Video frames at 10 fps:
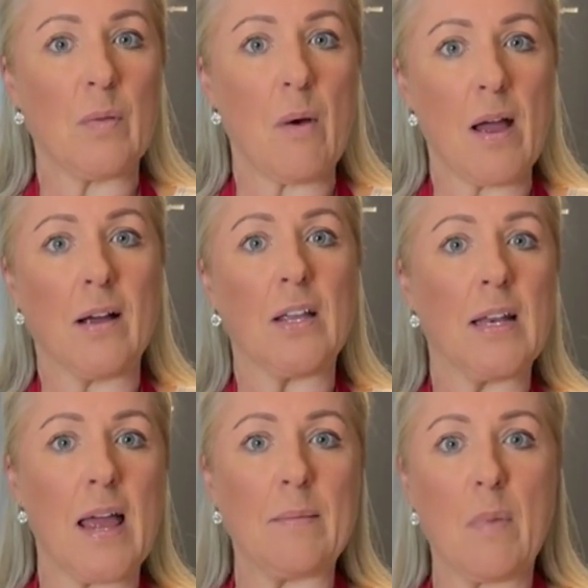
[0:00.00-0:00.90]
And then
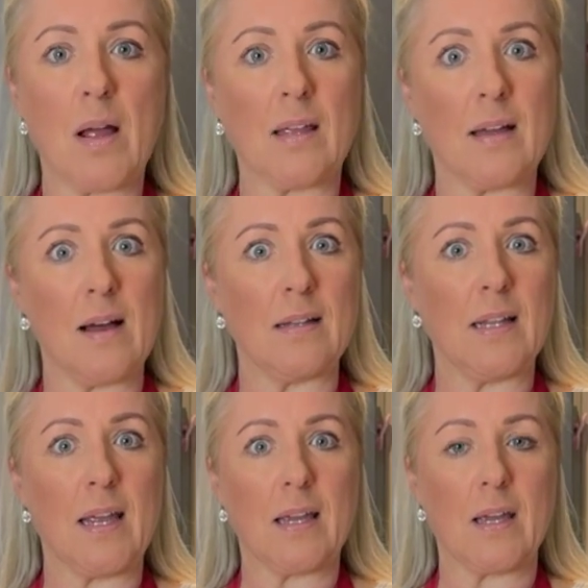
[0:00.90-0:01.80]
start it again with my
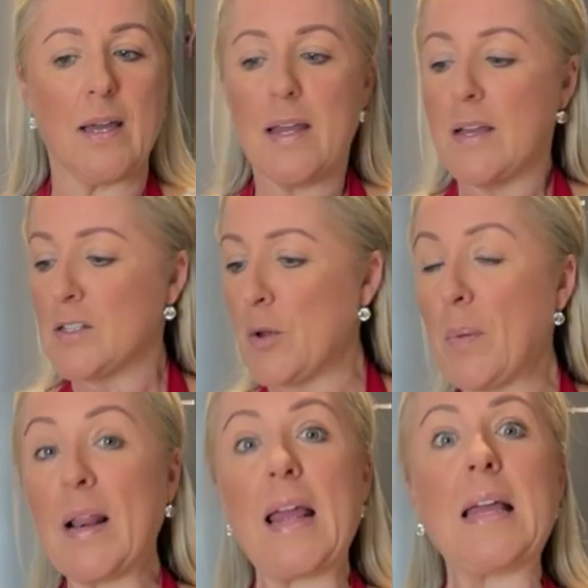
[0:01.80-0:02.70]
onion and my
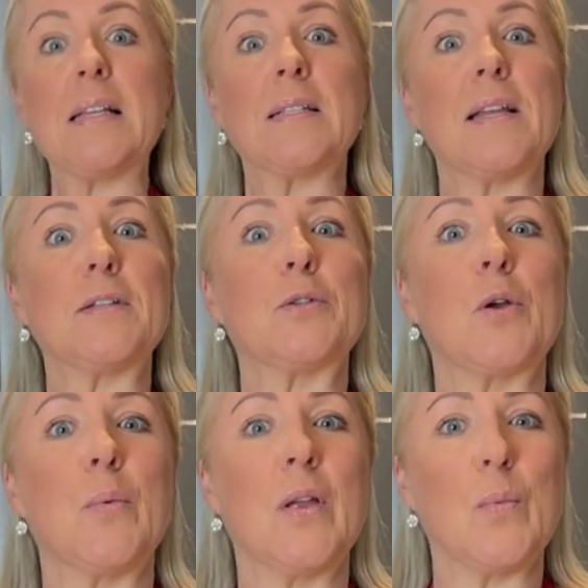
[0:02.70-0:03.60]
garlic. So
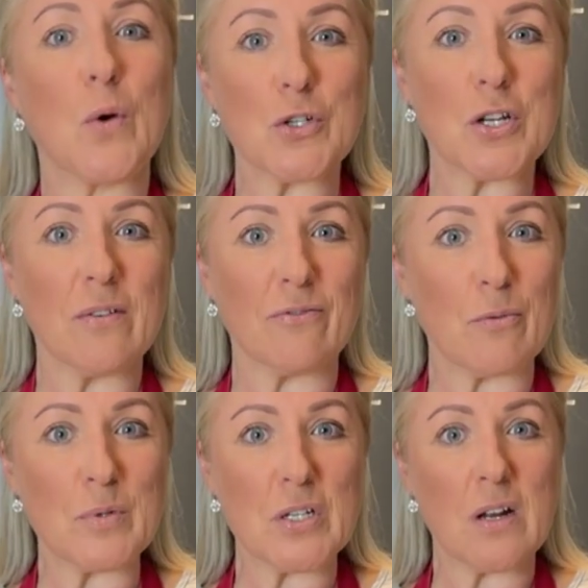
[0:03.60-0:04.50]
please let us
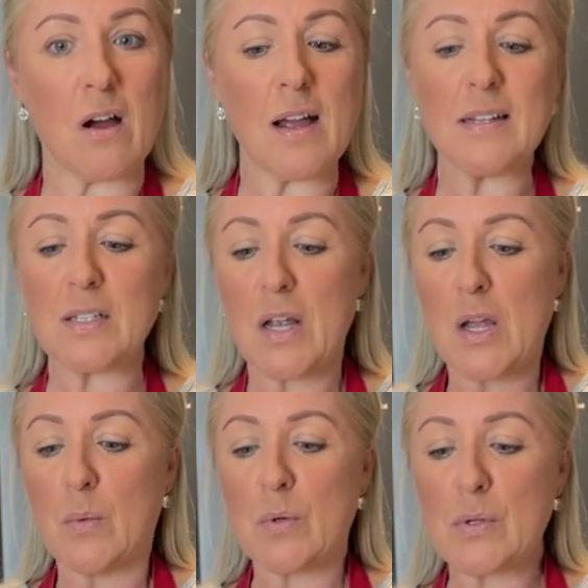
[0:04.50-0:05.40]
know where you're watching
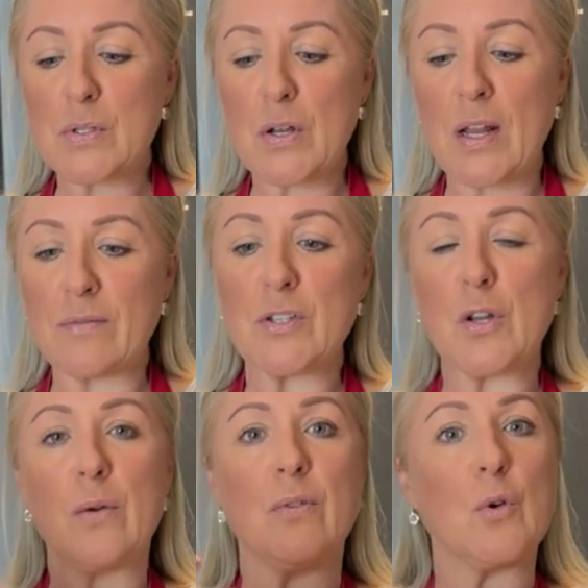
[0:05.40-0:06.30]
from tonight.
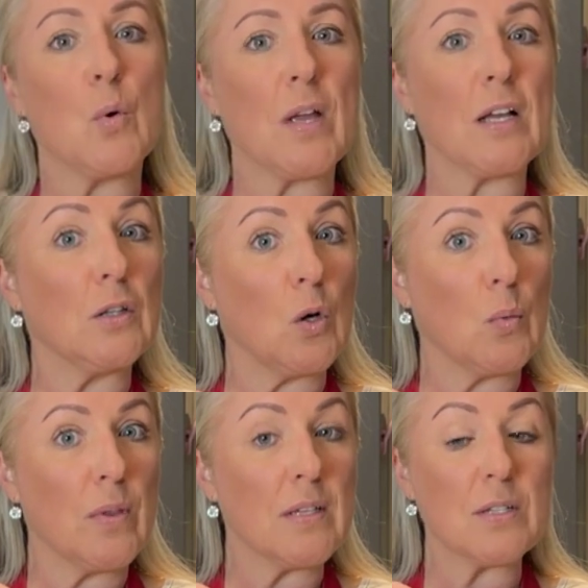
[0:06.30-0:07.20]
Would also love
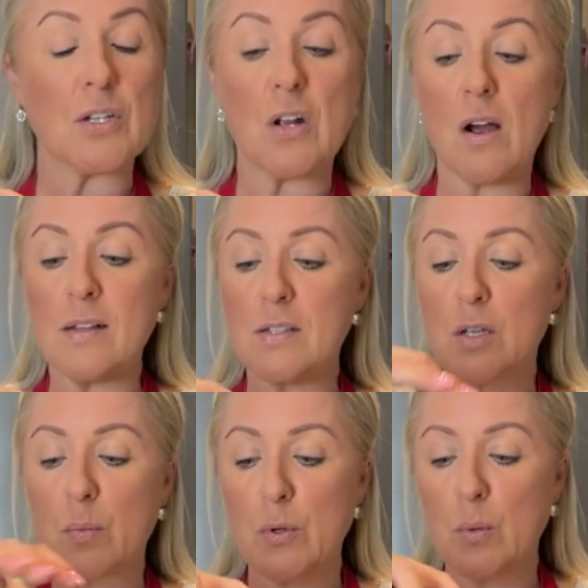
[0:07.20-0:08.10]
to know if you're cooking
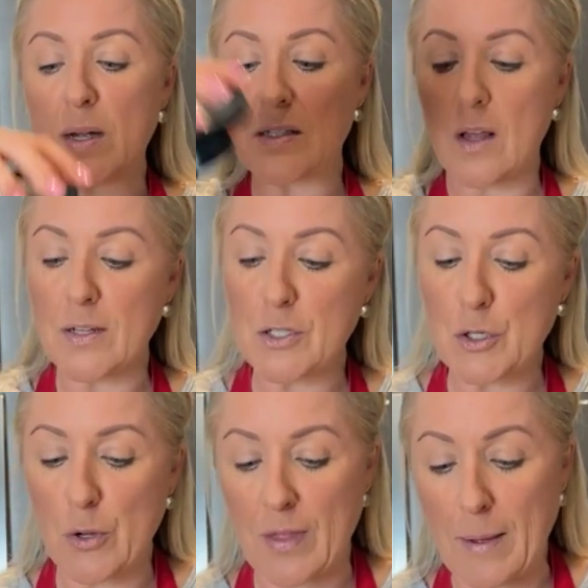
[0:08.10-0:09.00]
along with us tonight.
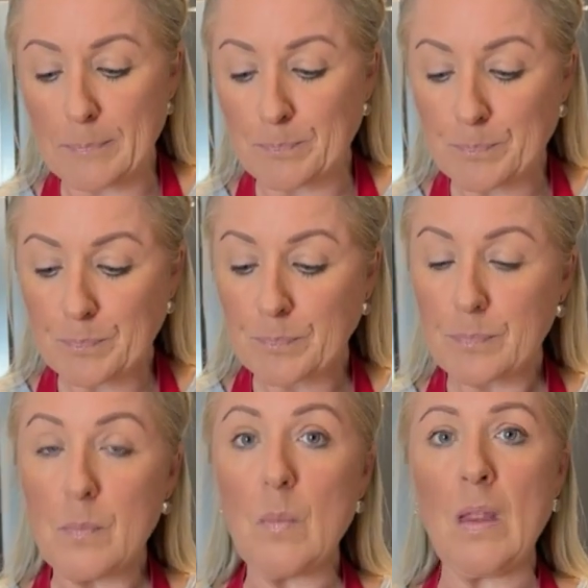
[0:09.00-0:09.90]
So we always like
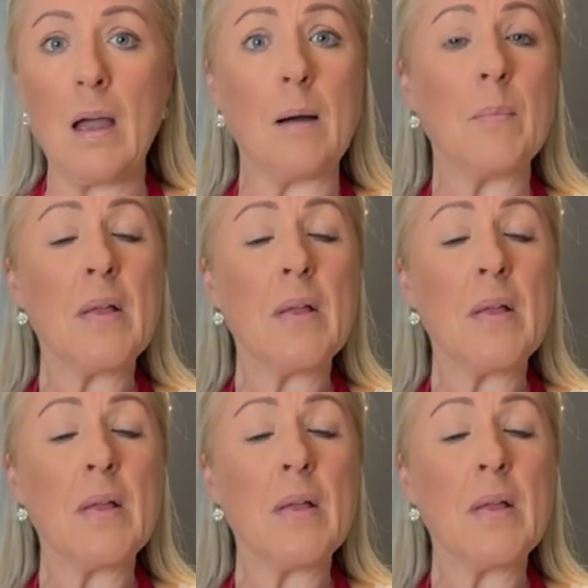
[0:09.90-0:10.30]
to know that.